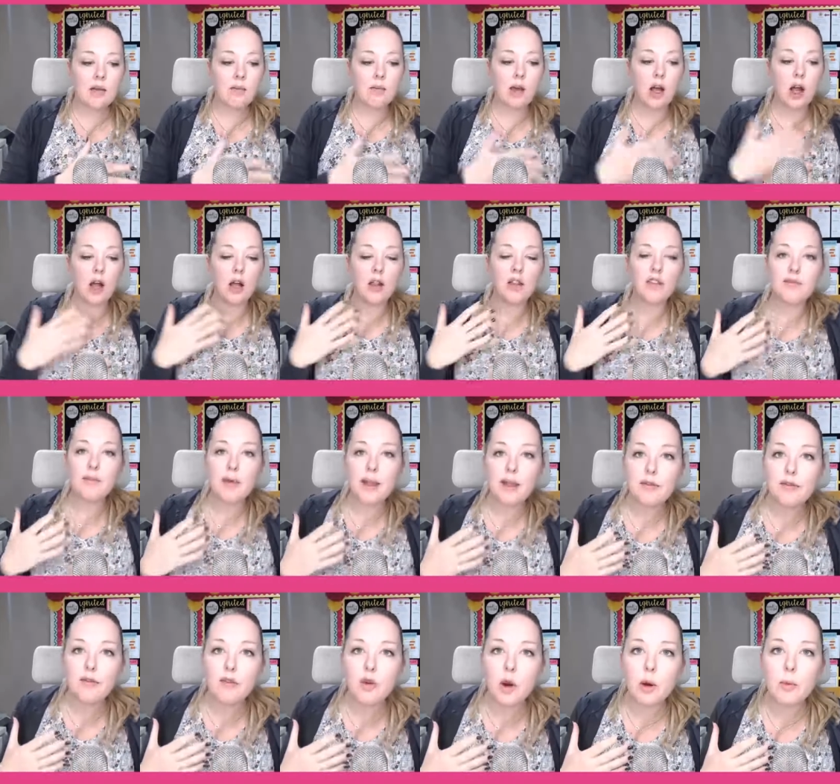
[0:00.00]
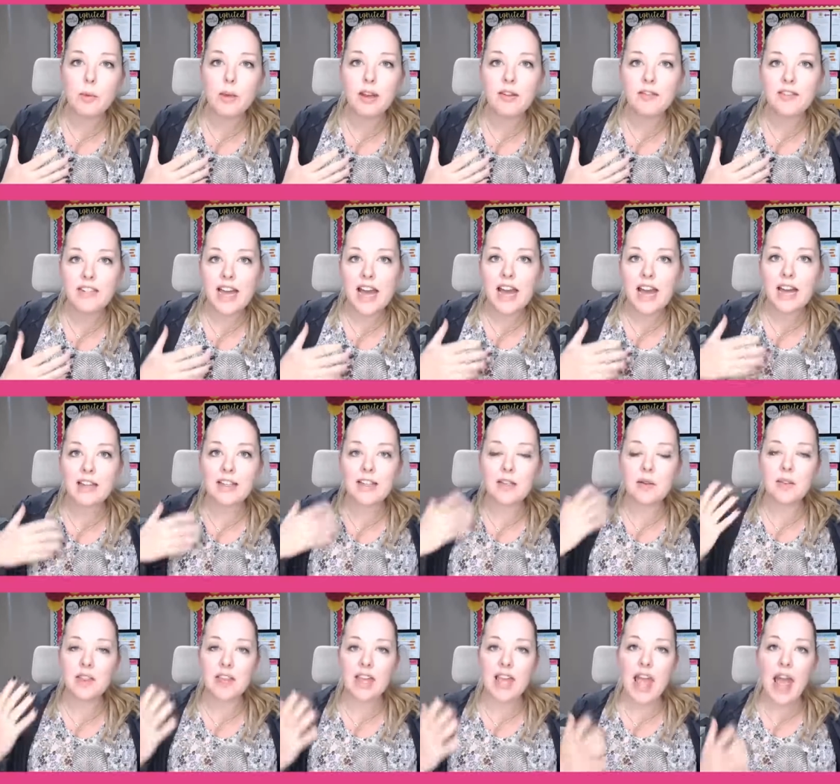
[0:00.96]
all of my formative data.
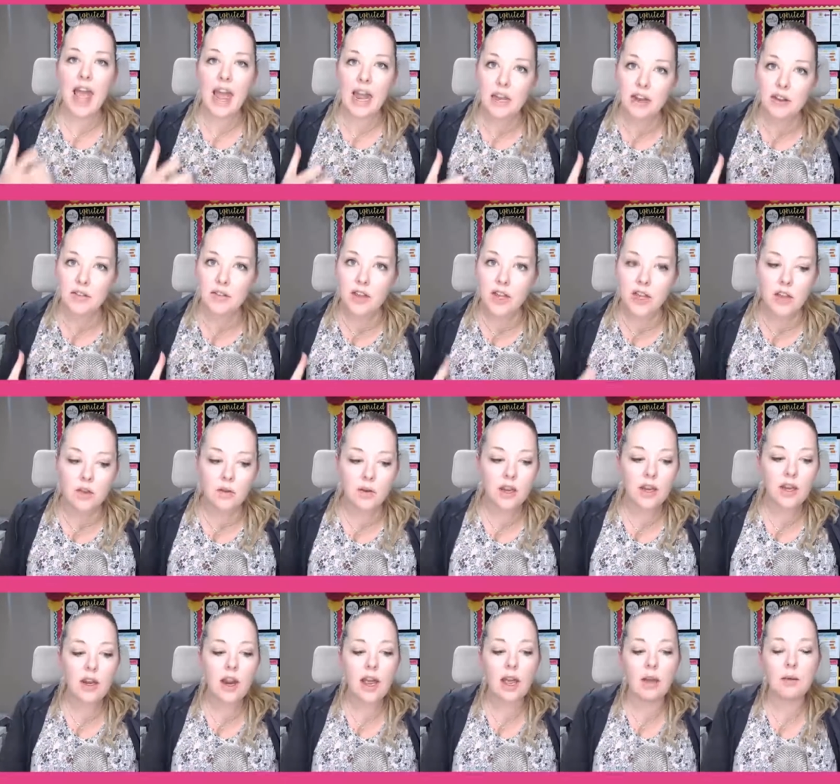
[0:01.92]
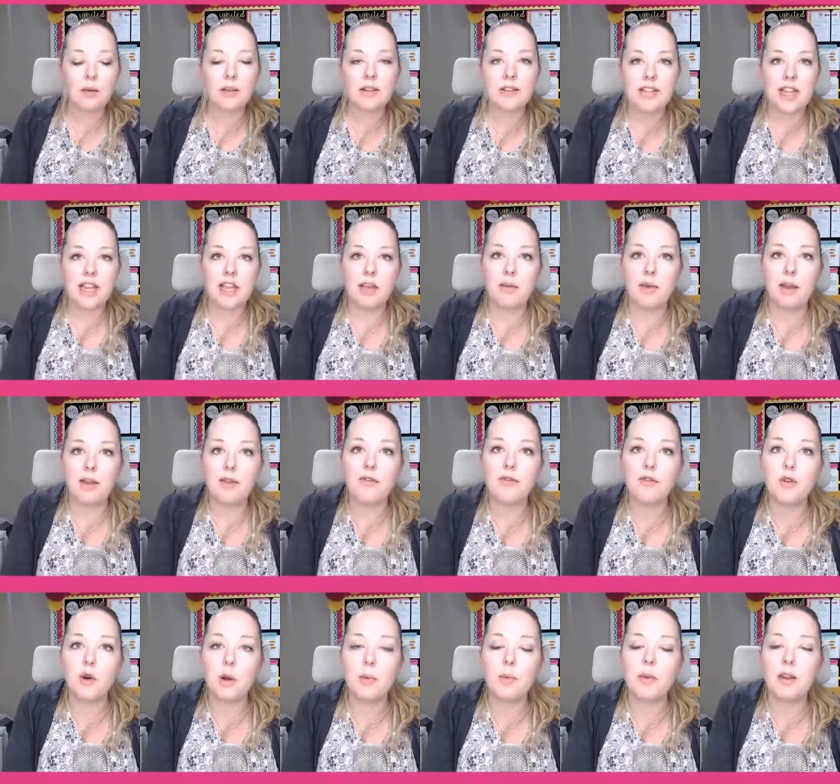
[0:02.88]
So at the end of a unit, I will take my
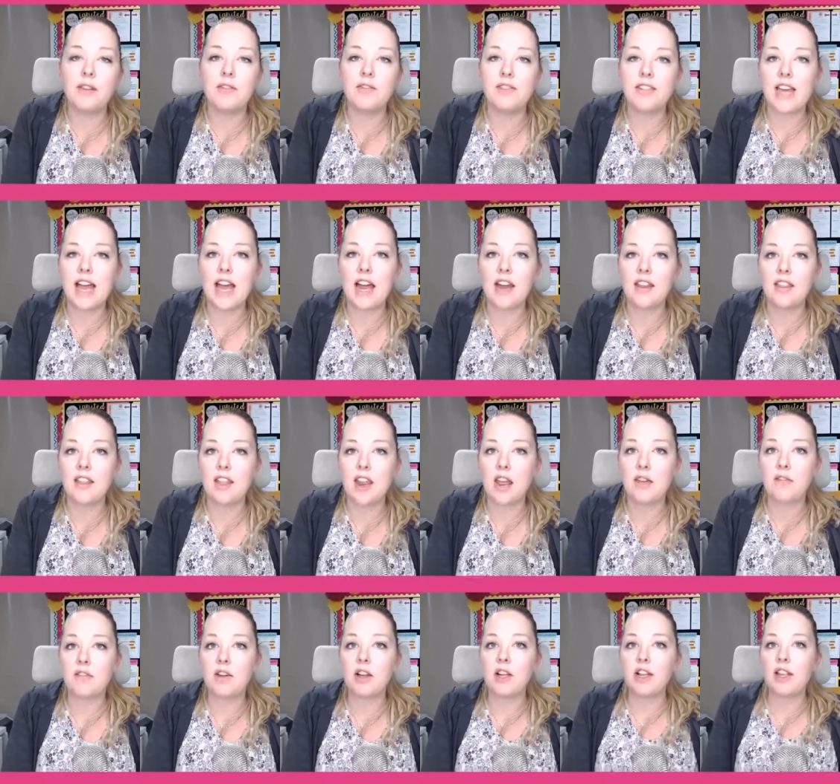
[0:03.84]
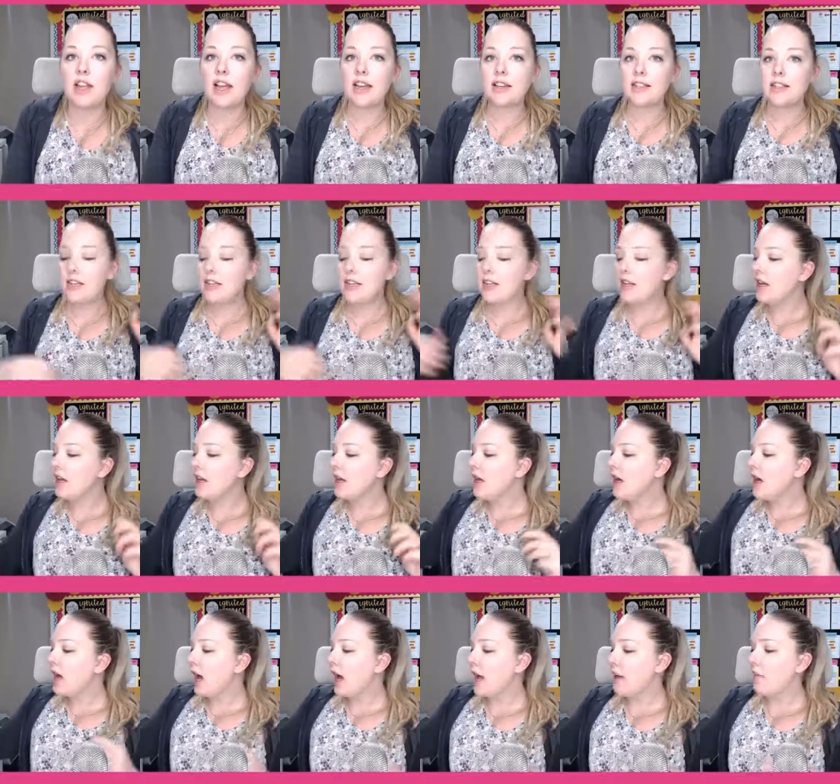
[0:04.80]
formative data that I've collected,
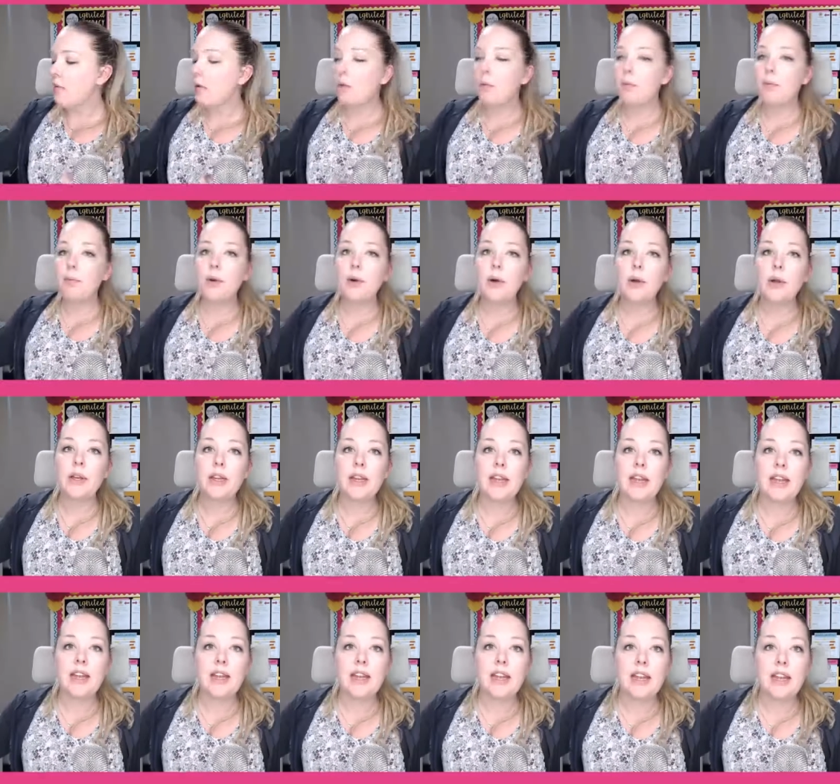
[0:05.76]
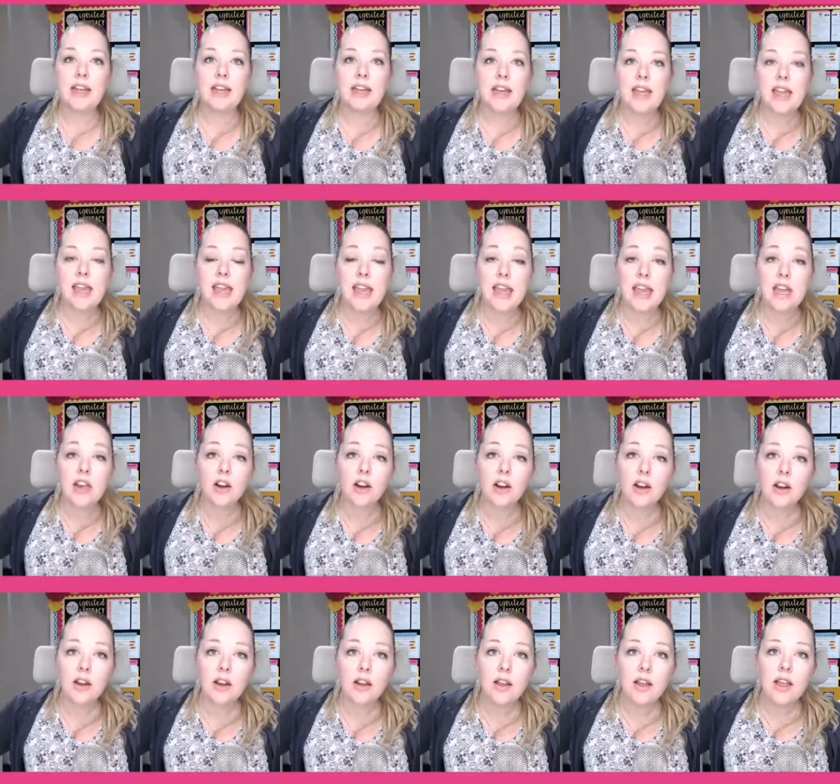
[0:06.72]
I will put it in
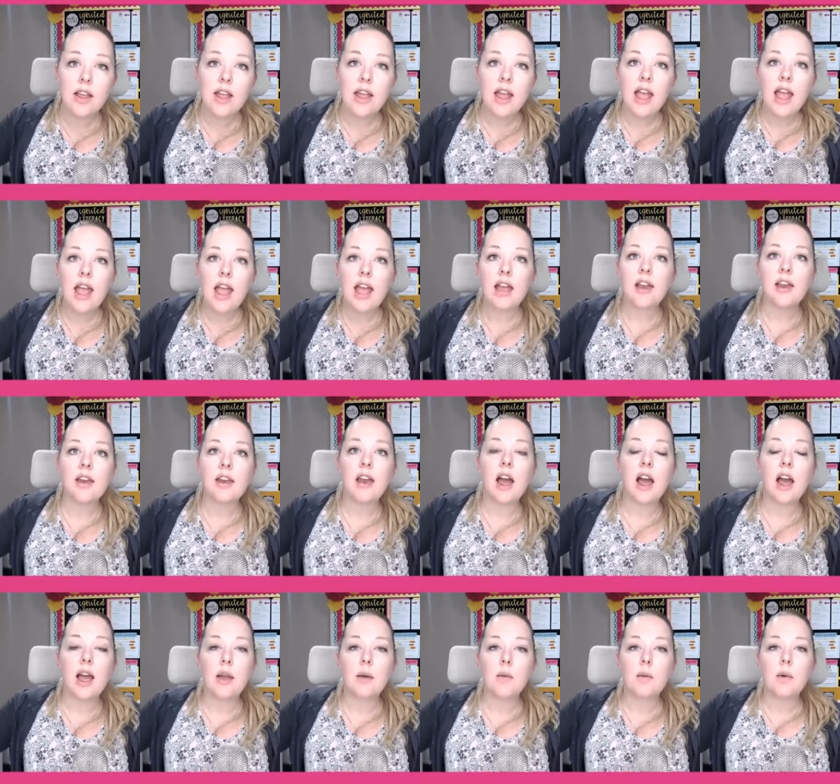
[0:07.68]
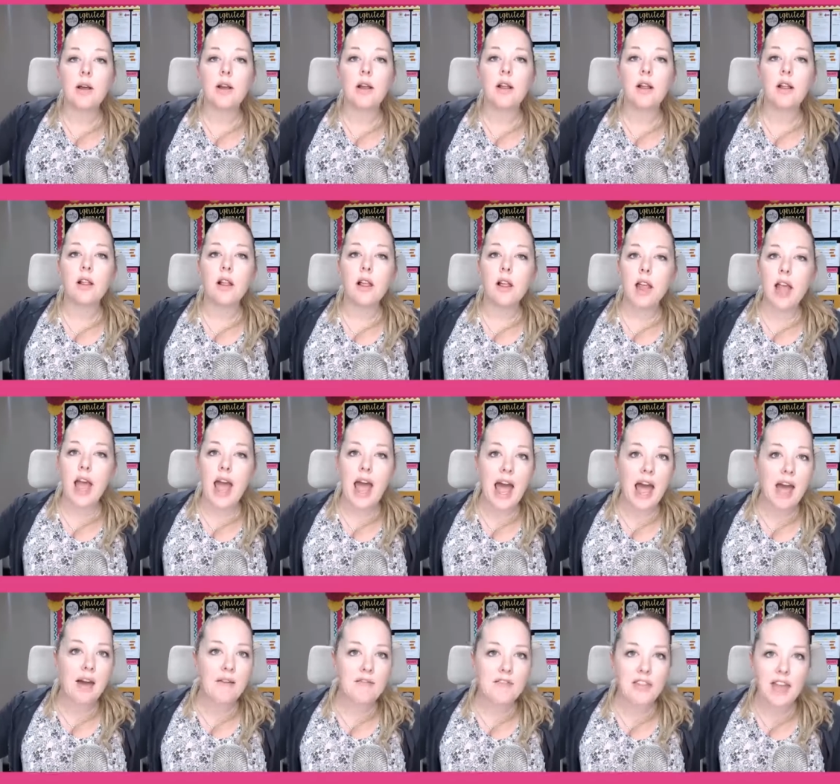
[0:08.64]
here, and I will
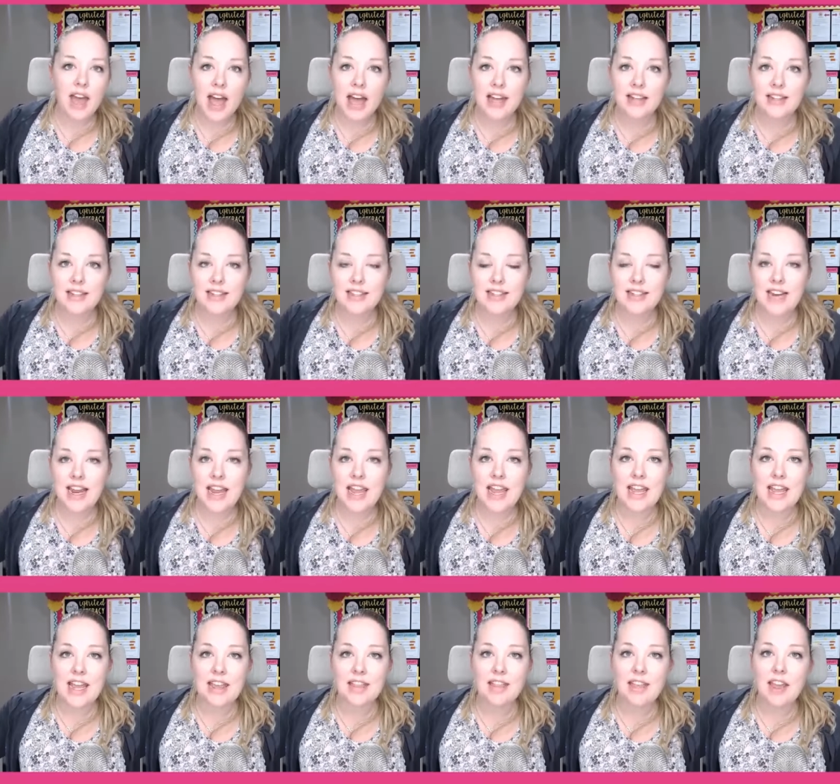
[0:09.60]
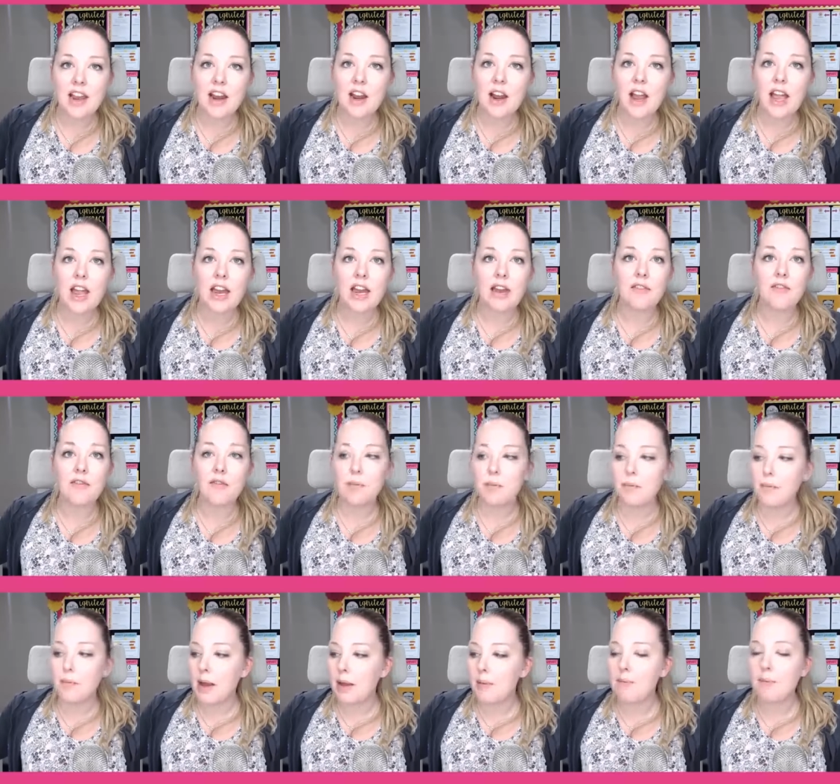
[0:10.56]
have that staying in there. And if
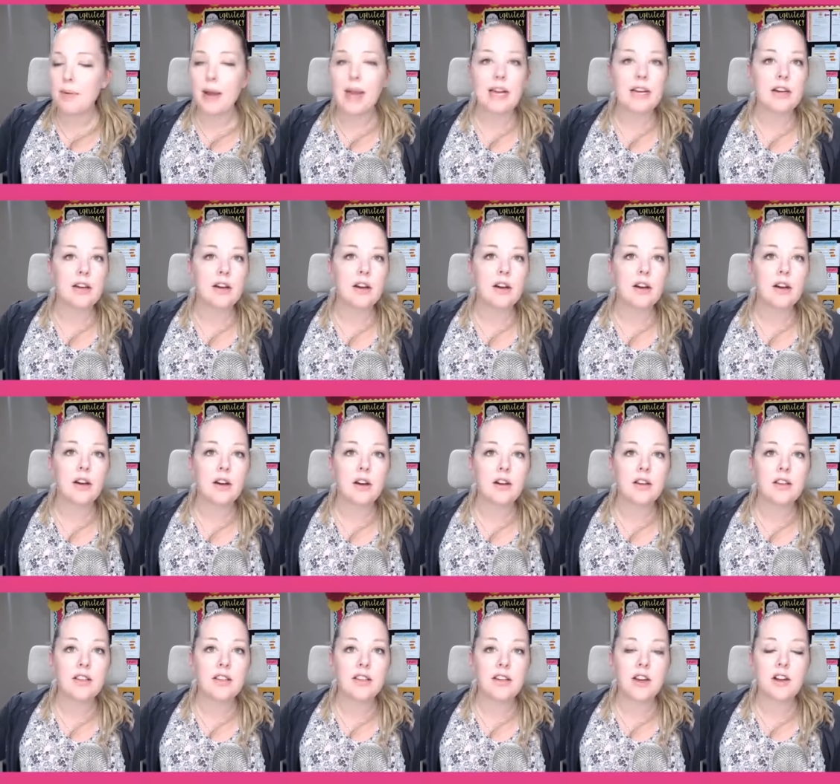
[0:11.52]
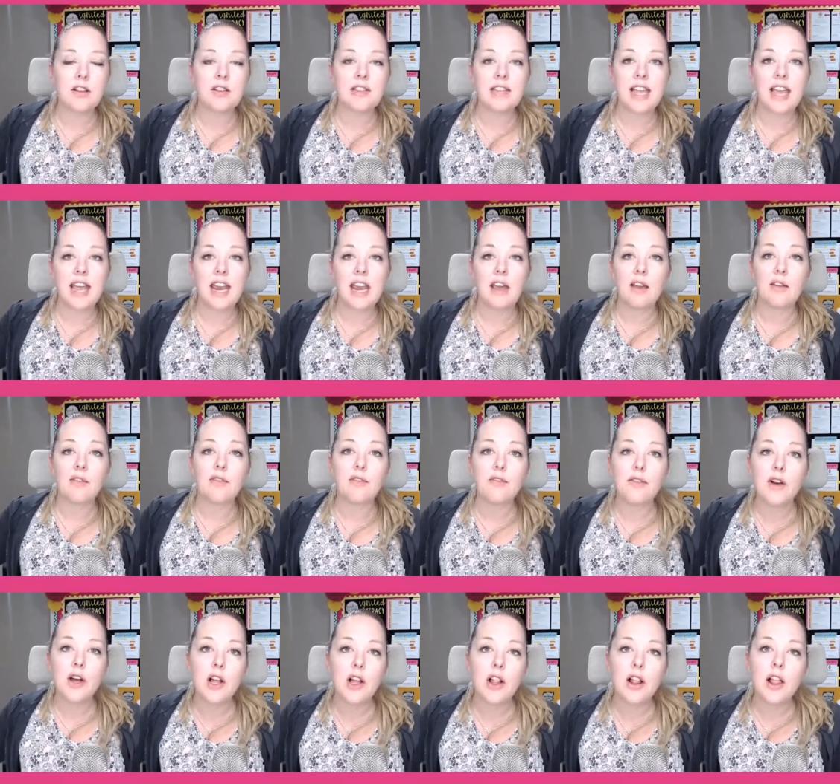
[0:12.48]
my binder starts getting
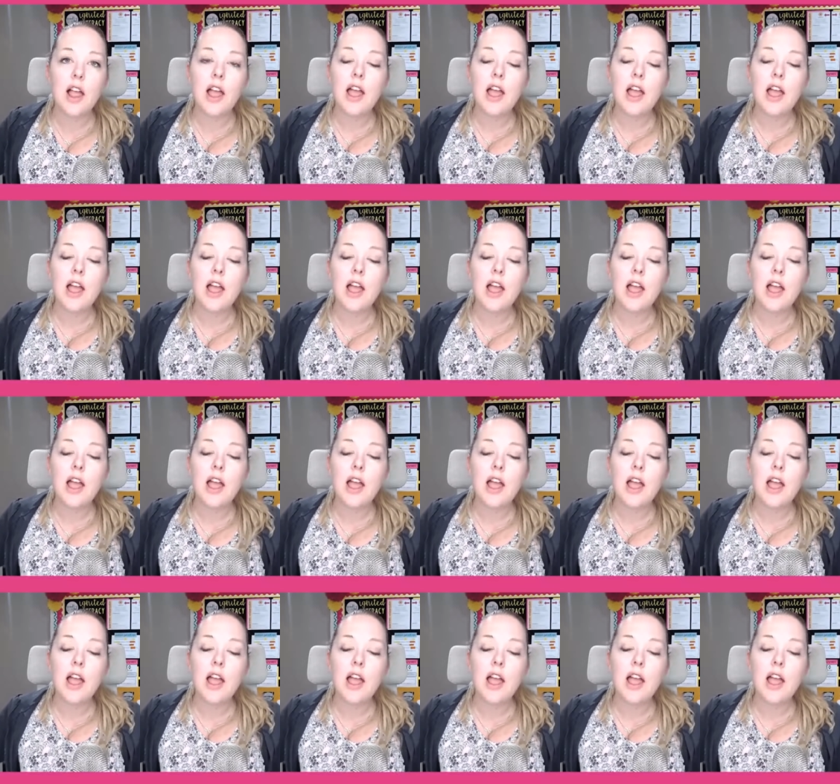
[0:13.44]
full,